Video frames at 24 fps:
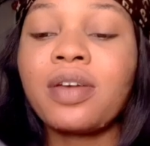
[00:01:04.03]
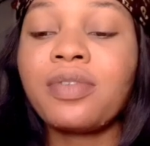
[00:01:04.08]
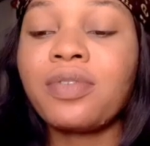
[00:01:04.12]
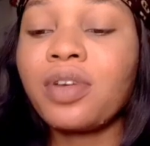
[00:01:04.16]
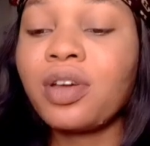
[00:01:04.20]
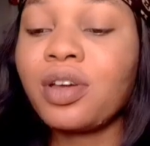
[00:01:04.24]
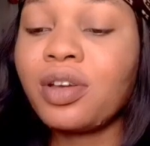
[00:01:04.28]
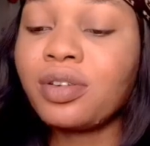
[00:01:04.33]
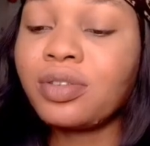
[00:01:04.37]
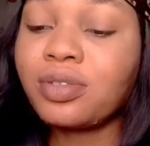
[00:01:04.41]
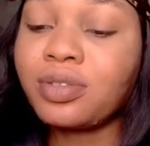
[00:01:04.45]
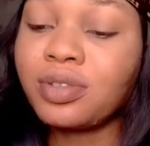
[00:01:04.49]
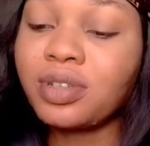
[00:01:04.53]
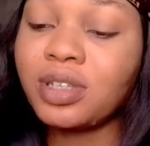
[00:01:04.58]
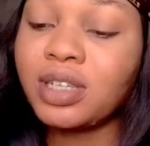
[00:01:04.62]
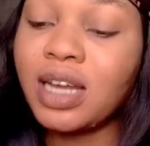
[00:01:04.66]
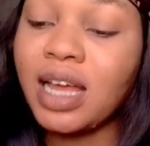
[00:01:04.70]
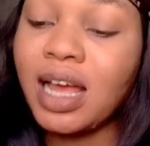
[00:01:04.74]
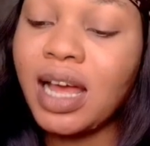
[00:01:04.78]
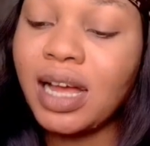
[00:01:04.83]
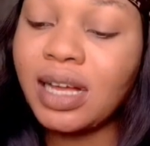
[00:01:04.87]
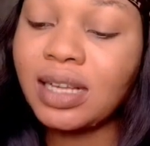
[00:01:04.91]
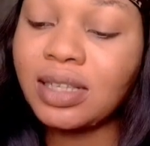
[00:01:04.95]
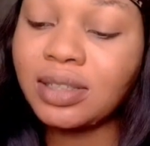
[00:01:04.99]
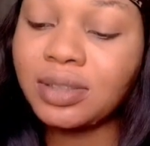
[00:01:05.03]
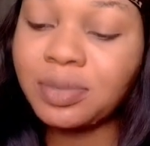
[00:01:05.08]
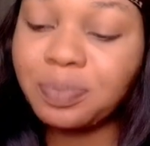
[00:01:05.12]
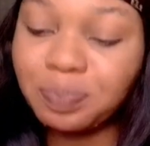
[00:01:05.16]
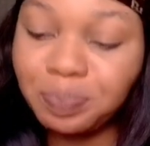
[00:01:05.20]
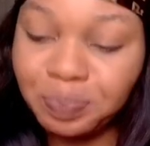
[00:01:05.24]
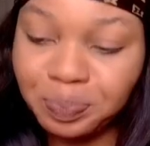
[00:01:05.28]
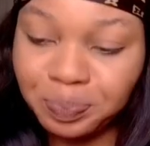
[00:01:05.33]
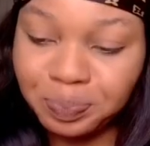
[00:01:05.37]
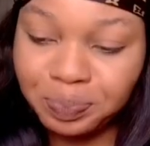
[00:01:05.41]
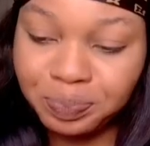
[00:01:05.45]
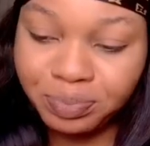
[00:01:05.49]
very, very good, and
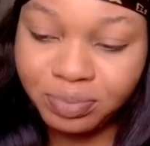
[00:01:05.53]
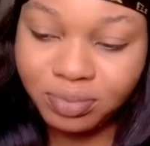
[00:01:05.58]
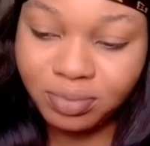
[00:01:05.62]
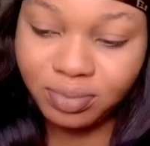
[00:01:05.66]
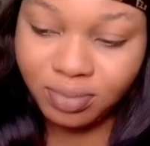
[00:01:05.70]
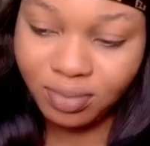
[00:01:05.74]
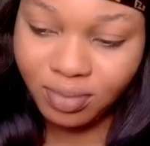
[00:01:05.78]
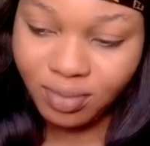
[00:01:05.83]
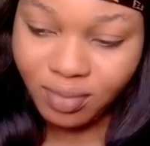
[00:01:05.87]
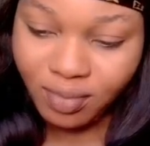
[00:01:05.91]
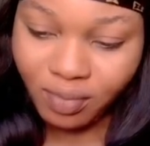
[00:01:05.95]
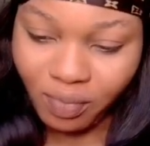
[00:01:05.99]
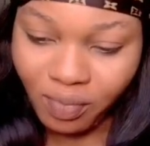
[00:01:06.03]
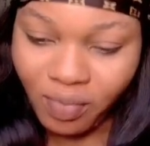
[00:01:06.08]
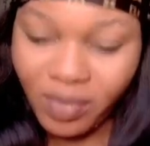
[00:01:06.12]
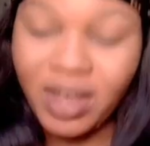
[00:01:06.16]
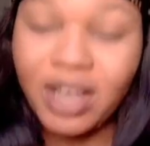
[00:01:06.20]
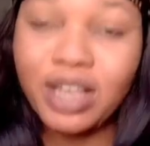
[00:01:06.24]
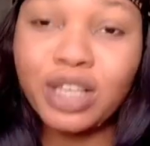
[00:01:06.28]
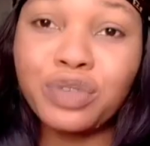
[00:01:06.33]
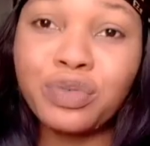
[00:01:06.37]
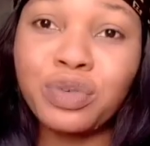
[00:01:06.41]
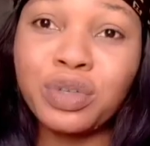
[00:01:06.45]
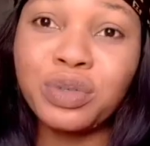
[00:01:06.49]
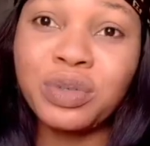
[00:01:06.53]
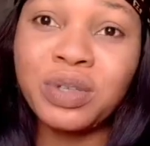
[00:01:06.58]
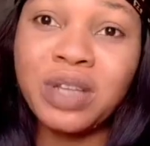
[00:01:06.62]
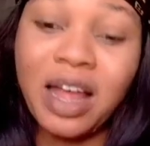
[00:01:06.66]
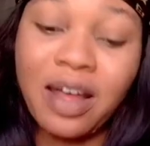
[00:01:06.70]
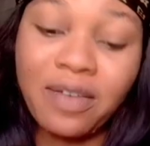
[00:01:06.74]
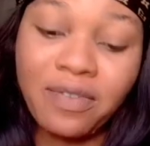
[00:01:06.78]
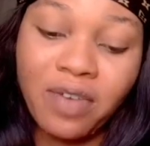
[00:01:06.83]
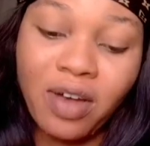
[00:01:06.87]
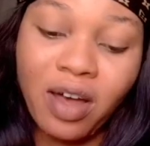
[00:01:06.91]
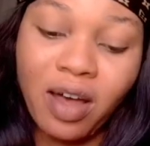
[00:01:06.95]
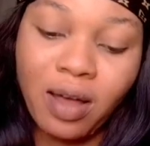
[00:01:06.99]
it's rich with
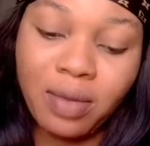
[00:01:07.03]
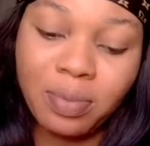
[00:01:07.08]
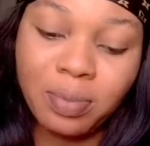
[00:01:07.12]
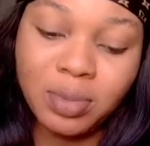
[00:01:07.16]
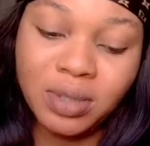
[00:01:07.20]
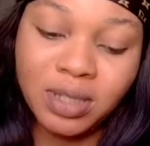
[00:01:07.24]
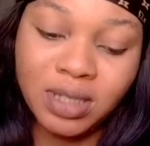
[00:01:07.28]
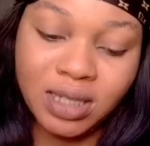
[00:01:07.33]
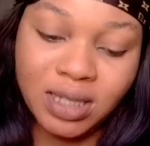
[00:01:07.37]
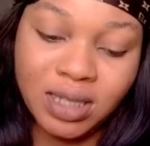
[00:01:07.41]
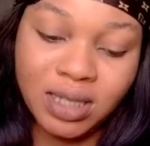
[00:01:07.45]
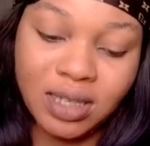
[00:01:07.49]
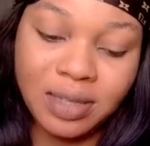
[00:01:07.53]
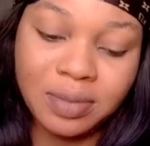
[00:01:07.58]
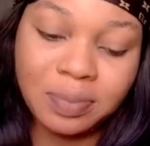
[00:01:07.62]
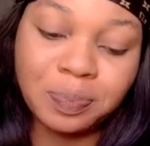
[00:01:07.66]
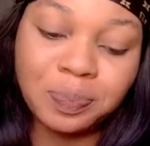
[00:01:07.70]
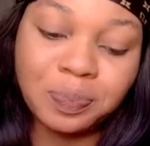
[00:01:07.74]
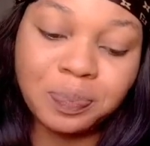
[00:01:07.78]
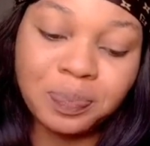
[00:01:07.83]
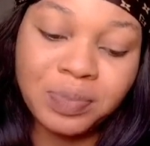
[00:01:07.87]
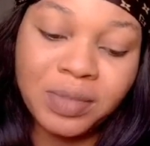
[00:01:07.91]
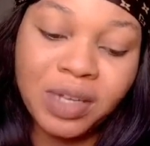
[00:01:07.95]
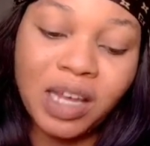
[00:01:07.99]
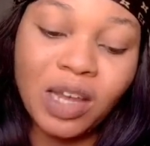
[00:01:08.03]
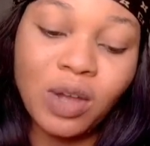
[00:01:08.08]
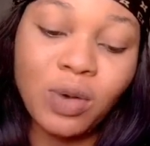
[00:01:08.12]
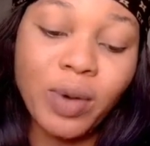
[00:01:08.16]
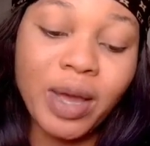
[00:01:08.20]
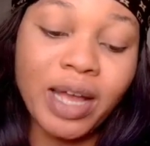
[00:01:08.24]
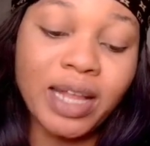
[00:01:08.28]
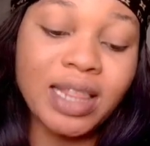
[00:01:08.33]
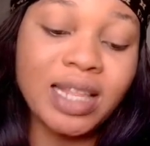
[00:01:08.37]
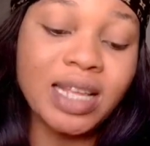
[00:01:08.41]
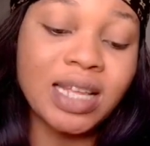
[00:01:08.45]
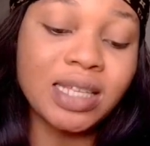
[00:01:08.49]
alpha avocin. It
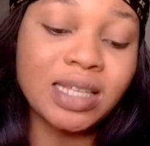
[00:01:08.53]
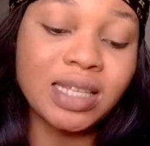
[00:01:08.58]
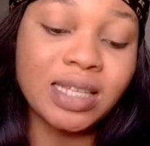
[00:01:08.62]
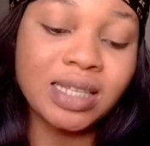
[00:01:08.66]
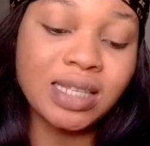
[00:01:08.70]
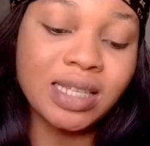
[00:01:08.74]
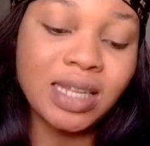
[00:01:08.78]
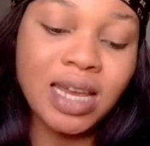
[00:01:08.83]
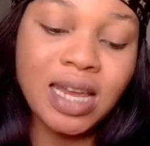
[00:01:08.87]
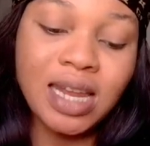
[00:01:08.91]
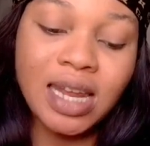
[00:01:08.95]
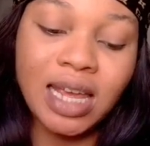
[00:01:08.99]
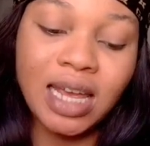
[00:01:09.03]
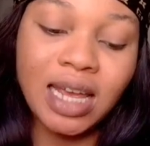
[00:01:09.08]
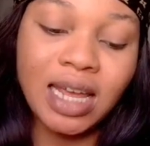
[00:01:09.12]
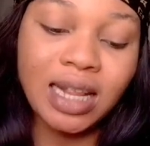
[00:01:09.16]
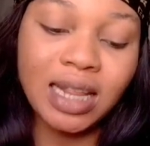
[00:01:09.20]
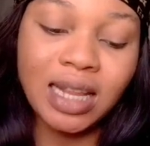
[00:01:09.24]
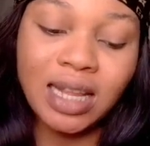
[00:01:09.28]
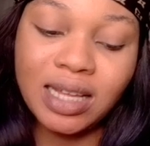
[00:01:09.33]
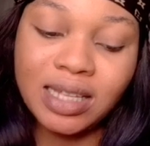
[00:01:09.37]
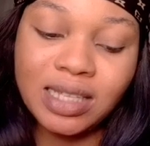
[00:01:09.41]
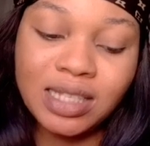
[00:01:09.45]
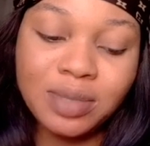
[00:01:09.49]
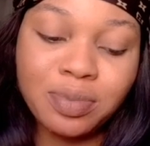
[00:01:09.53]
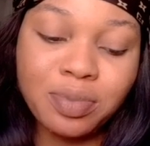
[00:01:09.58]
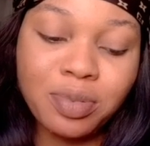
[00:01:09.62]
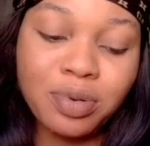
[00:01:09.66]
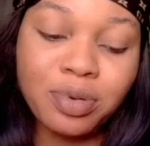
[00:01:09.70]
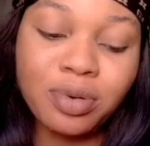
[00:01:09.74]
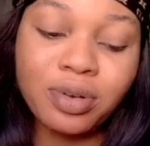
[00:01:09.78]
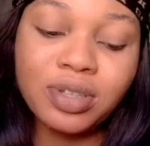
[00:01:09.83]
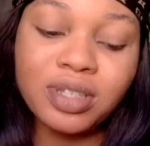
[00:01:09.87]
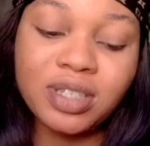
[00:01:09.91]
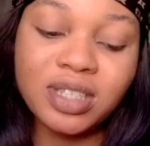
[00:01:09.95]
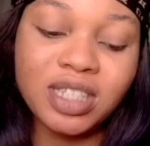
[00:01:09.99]
whitens the skin, it clears
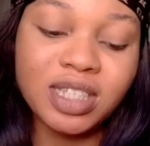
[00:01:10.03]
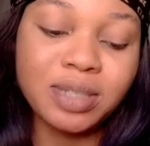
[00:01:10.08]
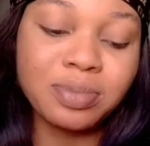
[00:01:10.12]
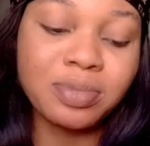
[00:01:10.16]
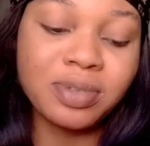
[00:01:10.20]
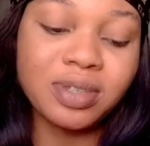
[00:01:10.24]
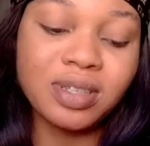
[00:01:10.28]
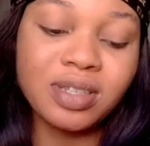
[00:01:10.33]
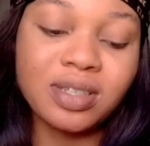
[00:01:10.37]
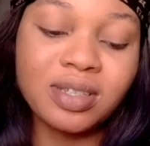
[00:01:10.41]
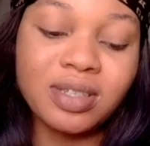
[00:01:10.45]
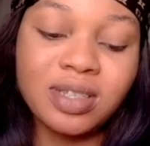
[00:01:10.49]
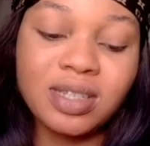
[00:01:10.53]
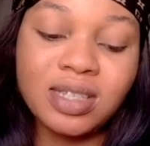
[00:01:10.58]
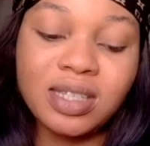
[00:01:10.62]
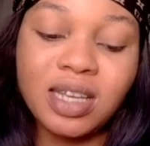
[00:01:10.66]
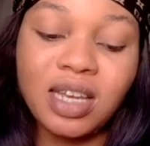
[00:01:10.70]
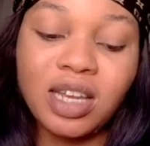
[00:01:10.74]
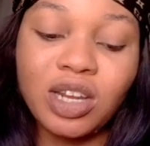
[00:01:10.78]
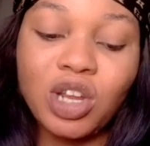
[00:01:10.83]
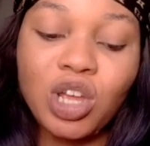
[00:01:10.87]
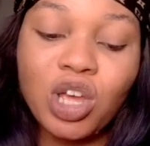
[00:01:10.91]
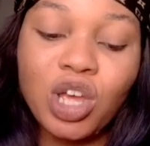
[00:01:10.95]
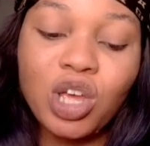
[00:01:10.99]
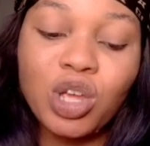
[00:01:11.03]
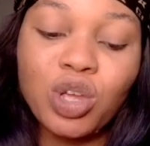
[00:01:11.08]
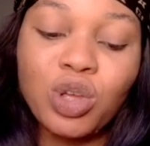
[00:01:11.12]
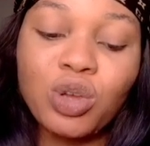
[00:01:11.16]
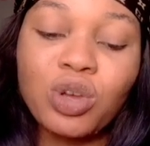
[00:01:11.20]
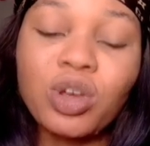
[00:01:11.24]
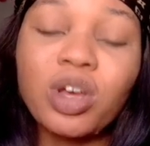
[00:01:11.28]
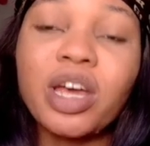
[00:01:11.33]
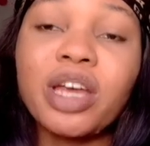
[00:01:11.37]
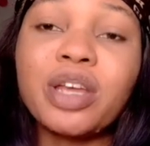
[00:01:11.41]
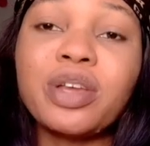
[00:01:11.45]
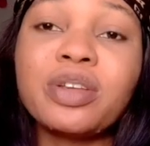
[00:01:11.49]
pores, it smoothens the skin.
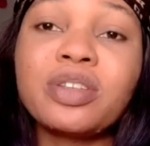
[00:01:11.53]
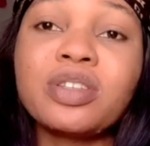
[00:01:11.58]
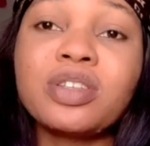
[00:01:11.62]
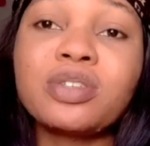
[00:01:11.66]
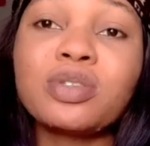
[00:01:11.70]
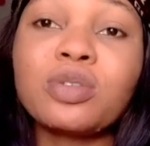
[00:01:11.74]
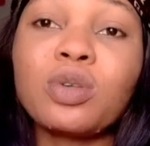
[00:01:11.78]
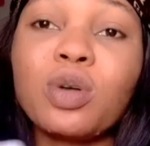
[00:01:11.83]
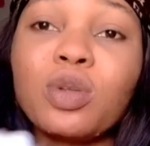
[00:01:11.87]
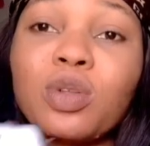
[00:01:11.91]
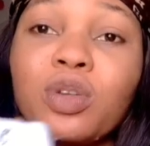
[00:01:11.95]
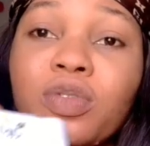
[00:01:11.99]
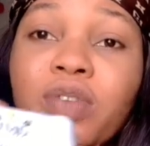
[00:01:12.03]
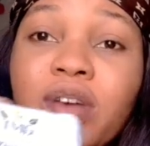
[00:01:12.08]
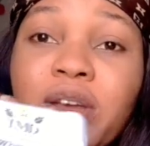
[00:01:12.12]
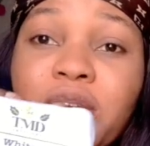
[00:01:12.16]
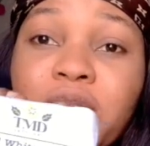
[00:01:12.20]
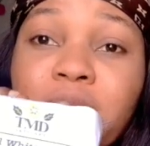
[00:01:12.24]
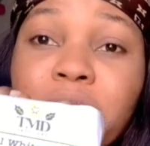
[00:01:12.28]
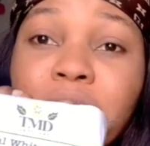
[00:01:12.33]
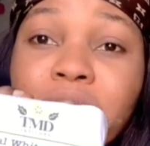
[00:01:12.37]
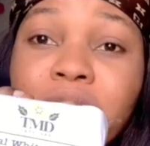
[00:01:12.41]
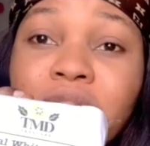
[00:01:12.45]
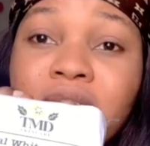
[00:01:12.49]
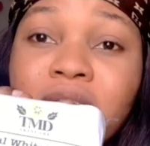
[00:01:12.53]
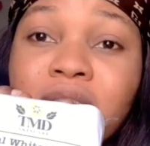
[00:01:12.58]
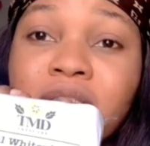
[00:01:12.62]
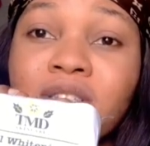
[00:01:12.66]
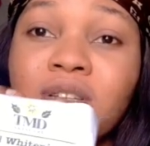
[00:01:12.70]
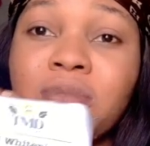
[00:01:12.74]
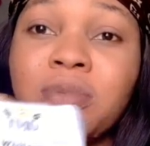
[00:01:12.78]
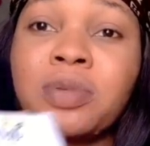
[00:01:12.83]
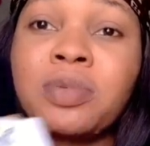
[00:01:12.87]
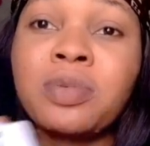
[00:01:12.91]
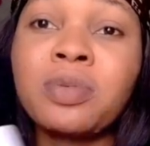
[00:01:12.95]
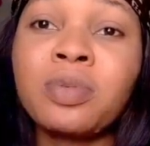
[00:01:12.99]
You can use this all over your body.
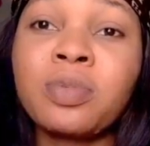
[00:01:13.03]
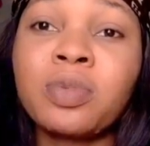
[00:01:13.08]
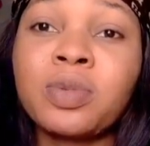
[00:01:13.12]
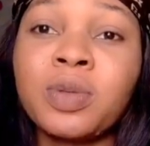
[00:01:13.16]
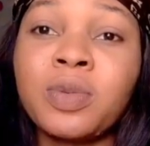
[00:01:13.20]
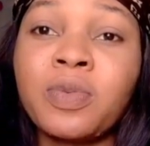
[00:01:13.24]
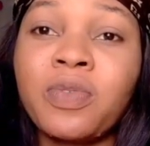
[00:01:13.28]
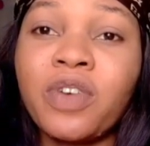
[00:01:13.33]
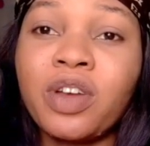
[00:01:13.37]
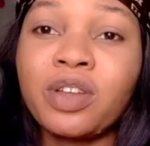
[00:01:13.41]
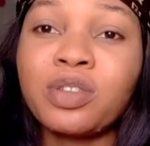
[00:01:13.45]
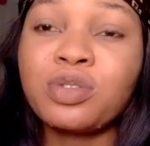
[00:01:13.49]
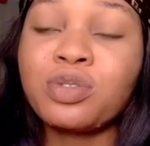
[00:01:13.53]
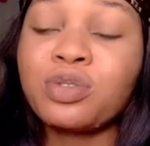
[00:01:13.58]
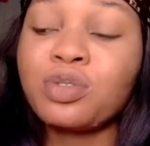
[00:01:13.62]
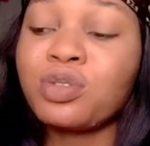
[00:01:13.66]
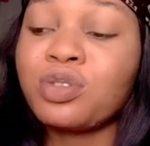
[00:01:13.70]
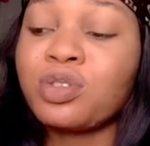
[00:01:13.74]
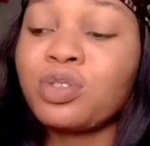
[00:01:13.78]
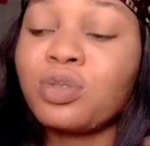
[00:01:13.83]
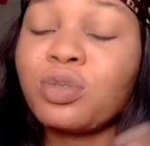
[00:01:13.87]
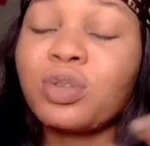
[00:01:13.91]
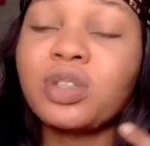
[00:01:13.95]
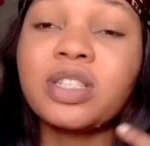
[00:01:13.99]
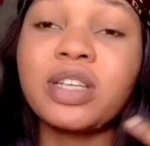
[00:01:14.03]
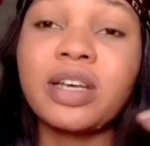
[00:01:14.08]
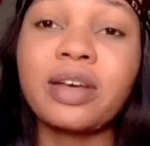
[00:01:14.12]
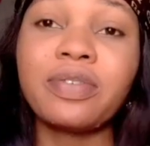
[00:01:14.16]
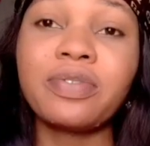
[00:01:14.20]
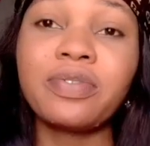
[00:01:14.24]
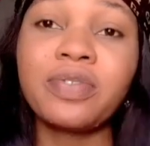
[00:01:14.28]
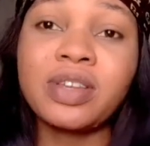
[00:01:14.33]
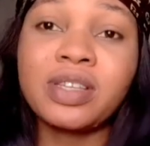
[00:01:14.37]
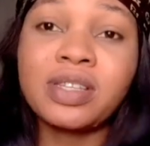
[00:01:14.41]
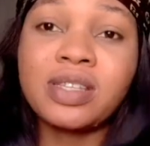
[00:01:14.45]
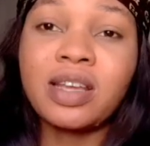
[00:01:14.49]
Some people prefer to use it on their
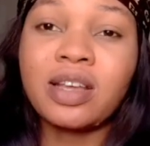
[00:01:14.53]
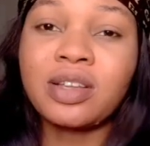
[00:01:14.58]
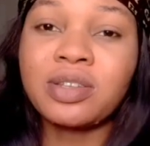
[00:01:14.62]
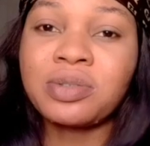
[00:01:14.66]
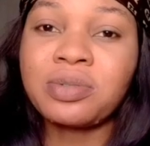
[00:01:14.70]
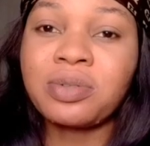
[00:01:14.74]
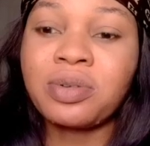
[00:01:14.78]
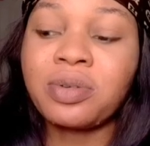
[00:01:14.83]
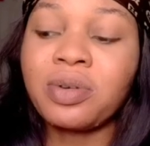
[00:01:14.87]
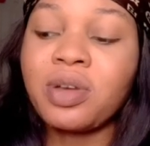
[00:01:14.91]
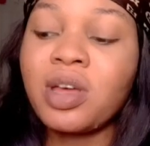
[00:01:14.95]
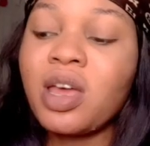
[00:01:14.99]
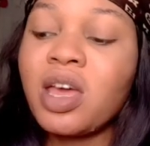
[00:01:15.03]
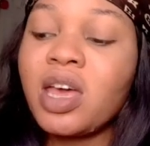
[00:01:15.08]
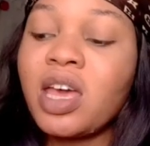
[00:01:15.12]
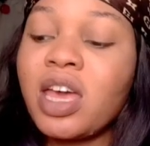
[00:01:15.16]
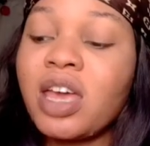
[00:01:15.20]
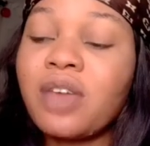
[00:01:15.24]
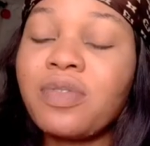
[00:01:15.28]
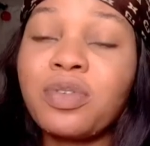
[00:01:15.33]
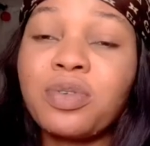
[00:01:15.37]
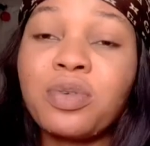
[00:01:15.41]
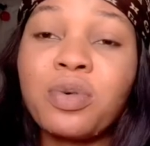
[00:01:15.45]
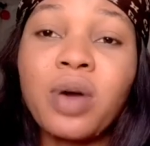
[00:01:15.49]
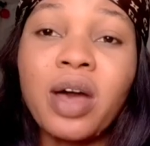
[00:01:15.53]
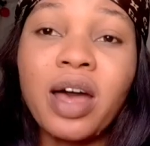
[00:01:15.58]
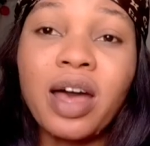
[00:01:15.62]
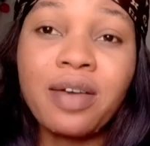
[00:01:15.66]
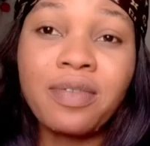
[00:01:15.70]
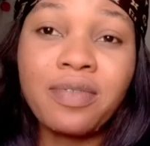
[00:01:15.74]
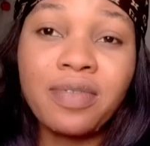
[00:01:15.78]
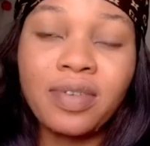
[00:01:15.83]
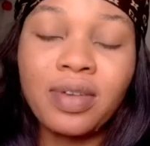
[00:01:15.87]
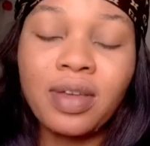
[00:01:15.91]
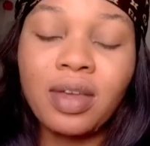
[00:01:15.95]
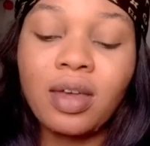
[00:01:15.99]
face as well. If you don't
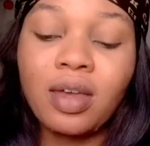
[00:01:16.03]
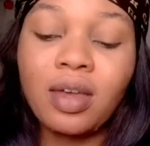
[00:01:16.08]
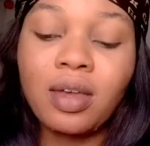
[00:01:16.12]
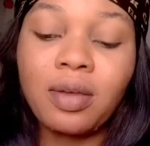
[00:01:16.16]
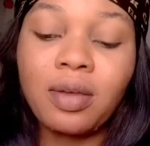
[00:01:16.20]
have